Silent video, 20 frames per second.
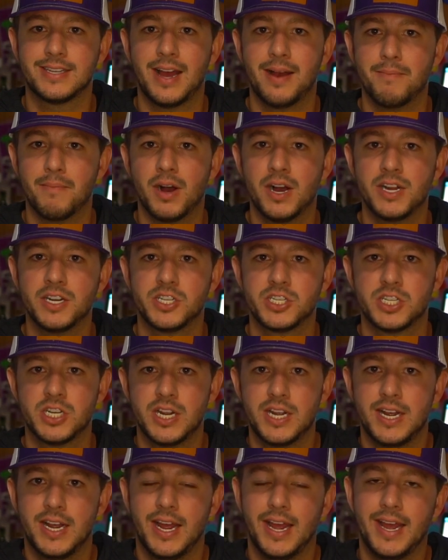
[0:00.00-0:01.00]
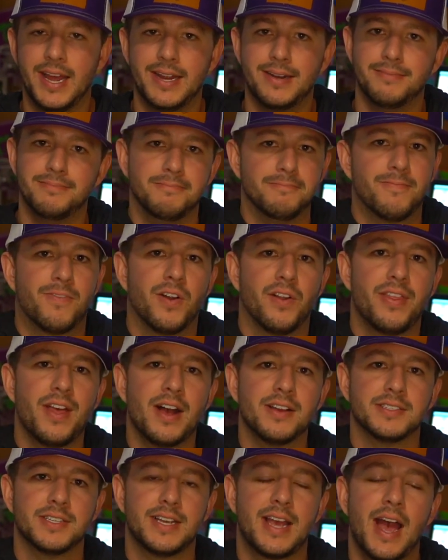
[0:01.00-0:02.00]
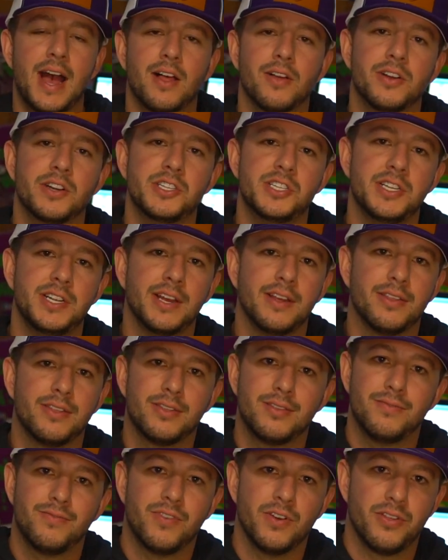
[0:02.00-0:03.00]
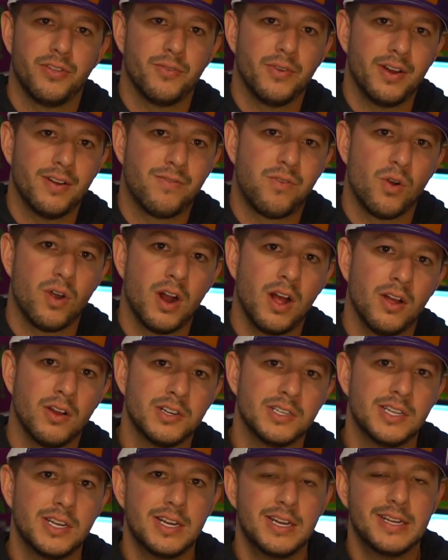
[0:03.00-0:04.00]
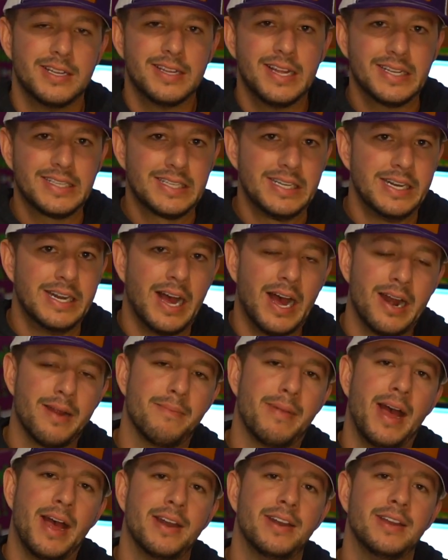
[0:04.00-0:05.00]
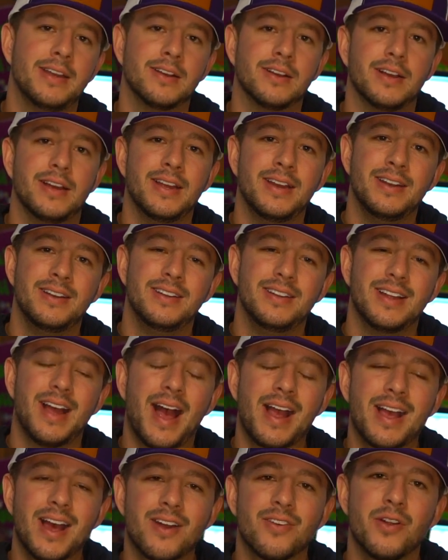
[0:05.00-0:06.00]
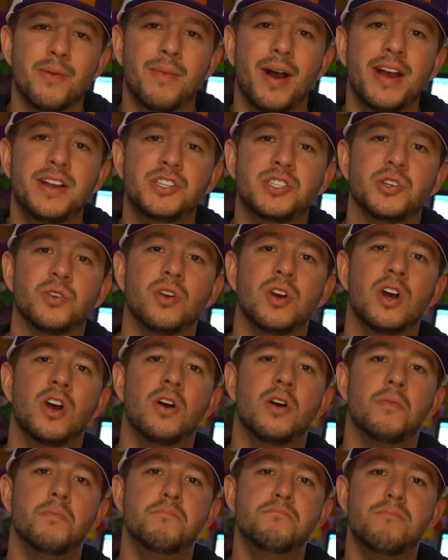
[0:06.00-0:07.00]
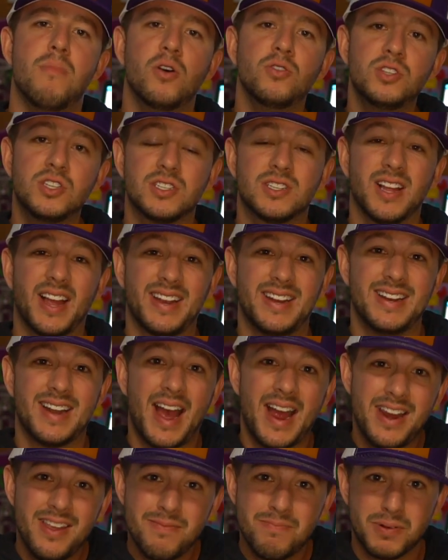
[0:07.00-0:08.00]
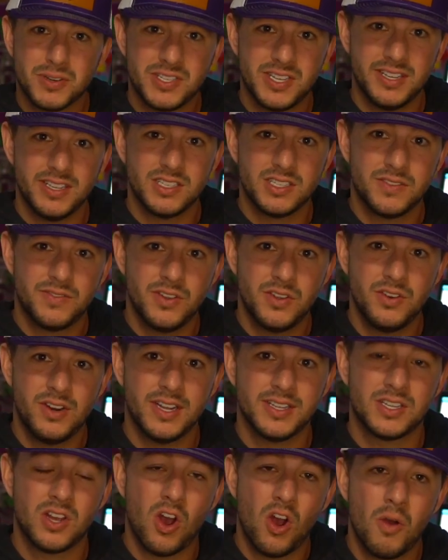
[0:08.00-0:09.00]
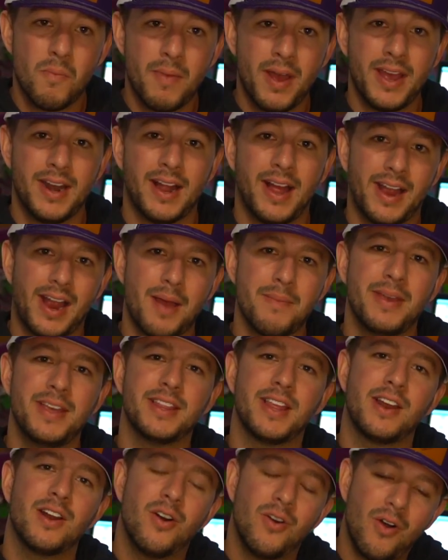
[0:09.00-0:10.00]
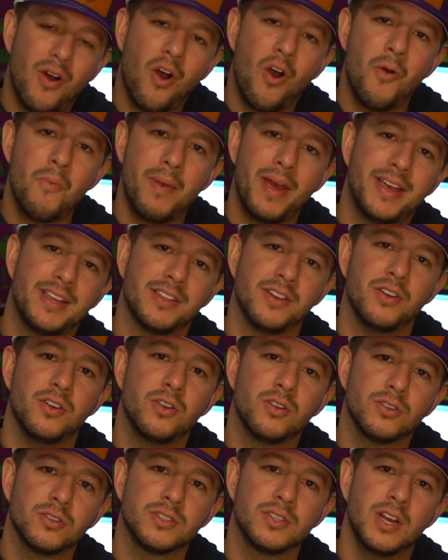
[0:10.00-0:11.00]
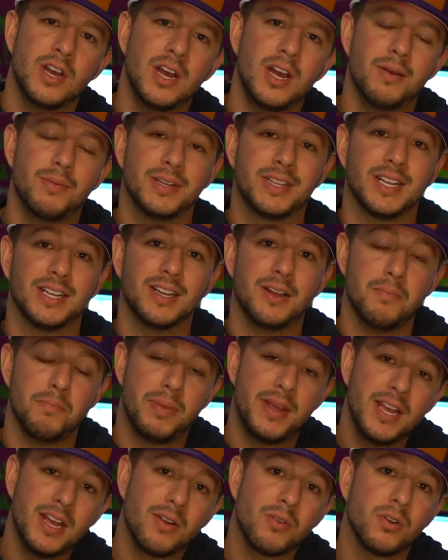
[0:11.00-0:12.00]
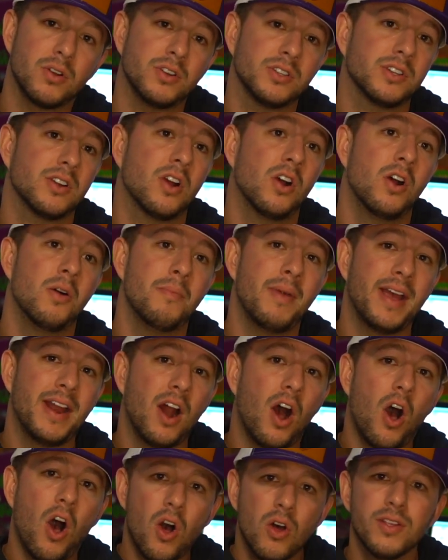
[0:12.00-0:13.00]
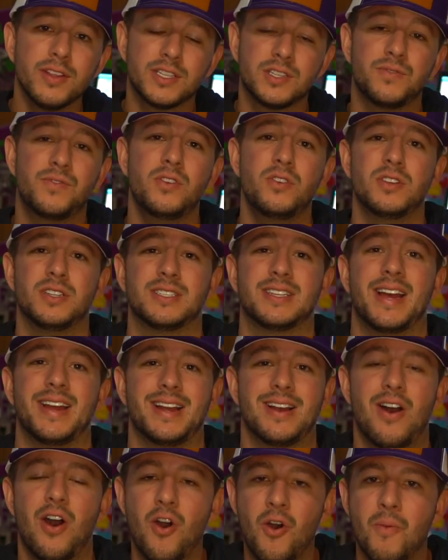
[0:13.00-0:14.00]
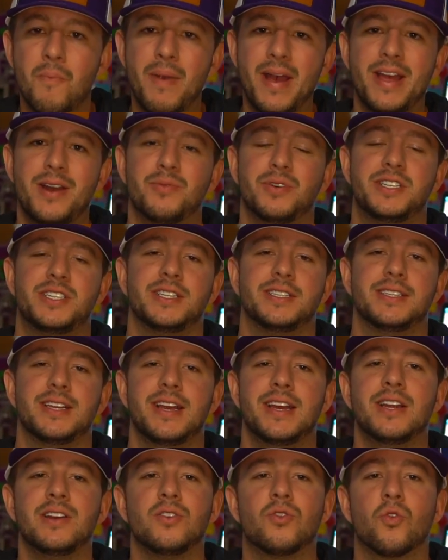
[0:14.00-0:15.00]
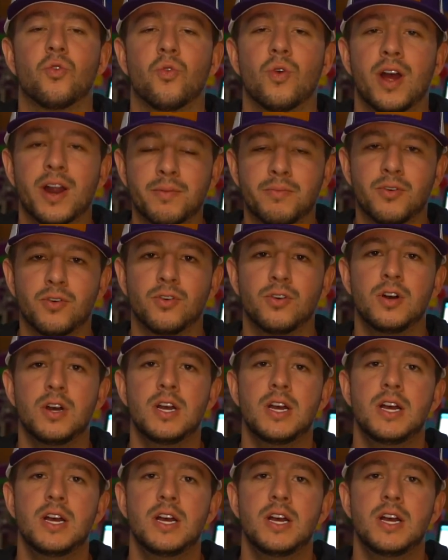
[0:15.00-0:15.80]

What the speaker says: that much, and for 1,000 calories you can get for $3 to $4. That's not a bad deal. And I got to remind you, most, like 90% of this food is homemade. Like, I mean, they don't home make the noodles, but the lumpia rolls are homemade. All this food is like homemade, which is incredible.